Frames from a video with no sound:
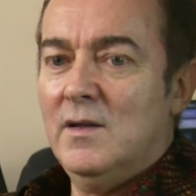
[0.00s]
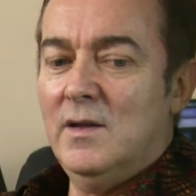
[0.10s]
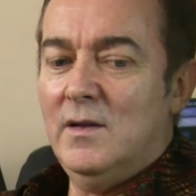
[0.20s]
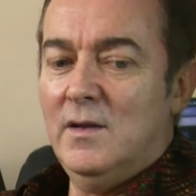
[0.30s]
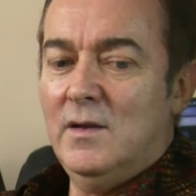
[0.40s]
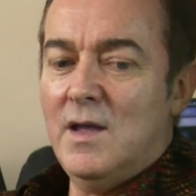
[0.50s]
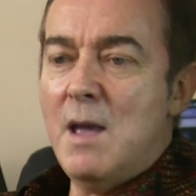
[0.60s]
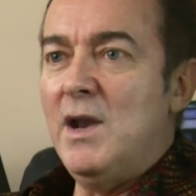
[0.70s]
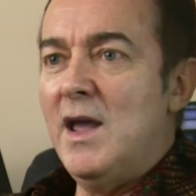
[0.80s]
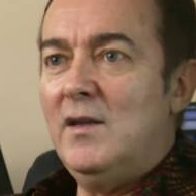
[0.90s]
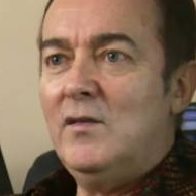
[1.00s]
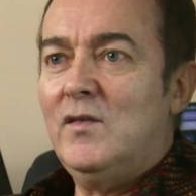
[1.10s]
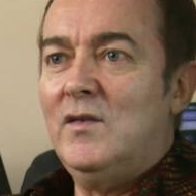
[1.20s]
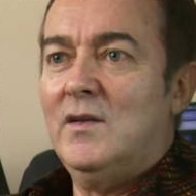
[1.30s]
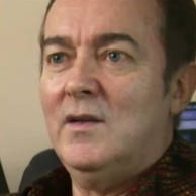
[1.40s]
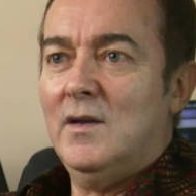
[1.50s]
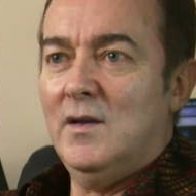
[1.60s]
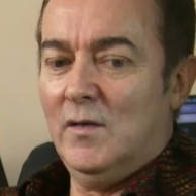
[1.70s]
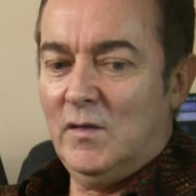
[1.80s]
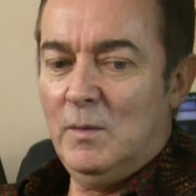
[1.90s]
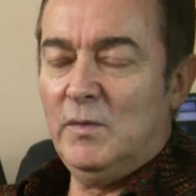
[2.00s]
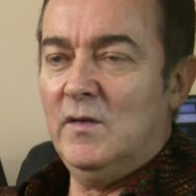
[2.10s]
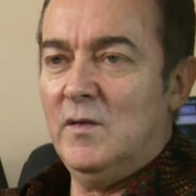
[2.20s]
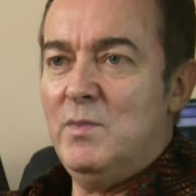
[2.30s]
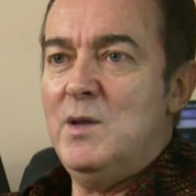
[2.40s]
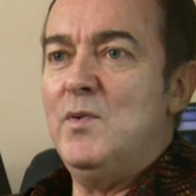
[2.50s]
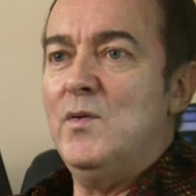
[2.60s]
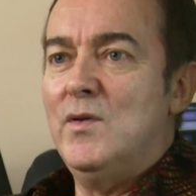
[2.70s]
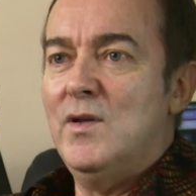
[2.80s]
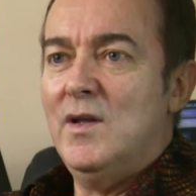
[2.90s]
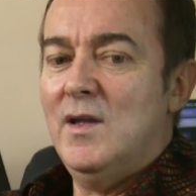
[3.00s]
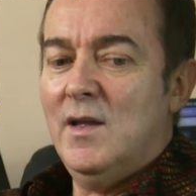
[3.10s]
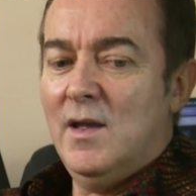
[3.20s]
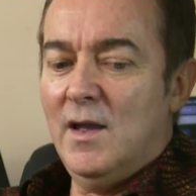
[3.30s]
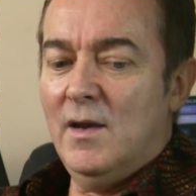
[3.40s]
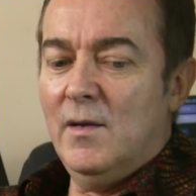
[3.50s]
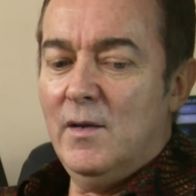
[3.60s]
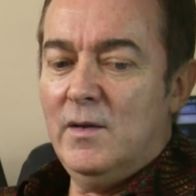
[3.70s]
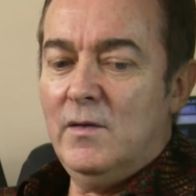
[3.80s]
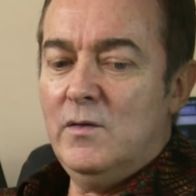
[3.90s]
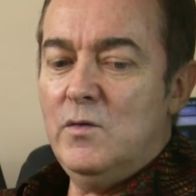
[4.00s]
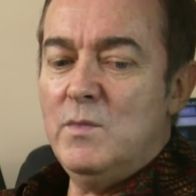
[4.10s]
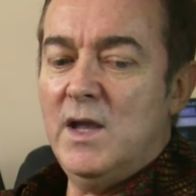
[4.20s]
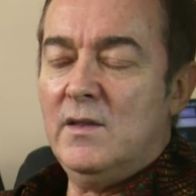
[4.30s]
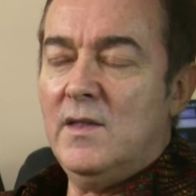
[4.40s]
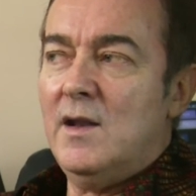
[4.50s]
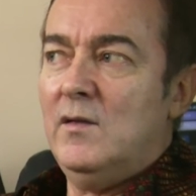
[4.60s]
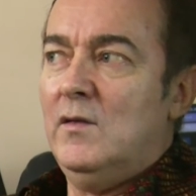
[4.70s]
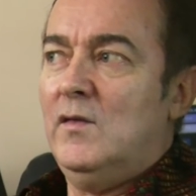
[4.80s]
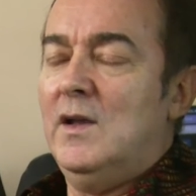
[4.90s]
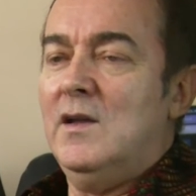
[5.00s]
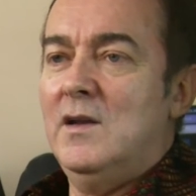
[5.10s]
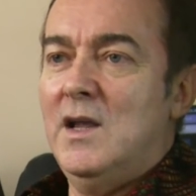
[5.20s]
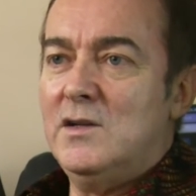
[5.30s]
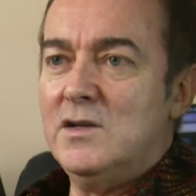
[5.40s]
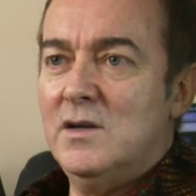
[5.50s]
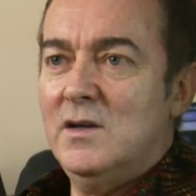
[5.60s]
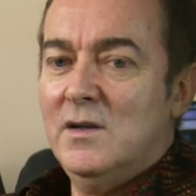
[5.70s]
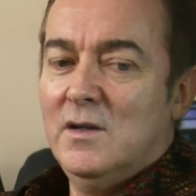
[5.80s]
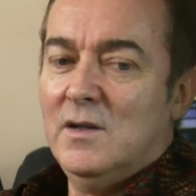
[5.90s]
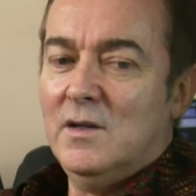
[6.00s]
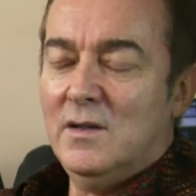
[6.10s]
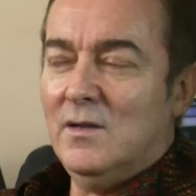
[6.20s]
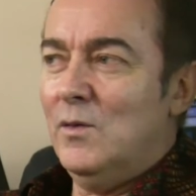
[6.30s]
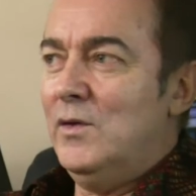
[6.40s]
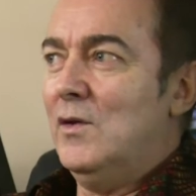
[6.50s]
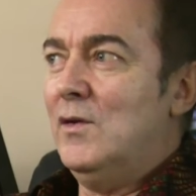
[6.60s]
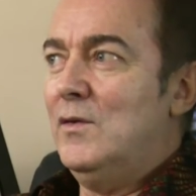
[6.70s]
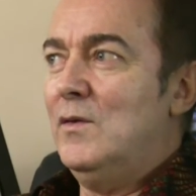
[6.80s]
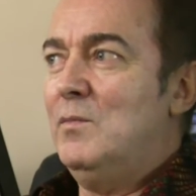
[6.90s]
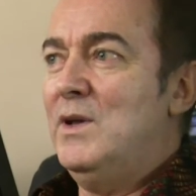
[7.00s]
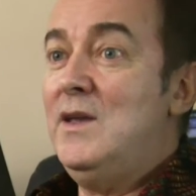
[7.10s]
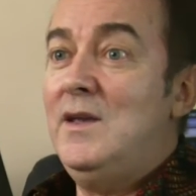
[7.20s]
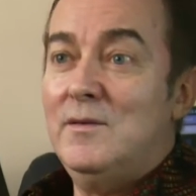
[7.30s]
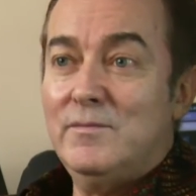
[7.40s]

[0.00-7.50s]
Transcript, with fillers: It, it emanates and it seeps into people. And you make that second nature. All you got to do is be.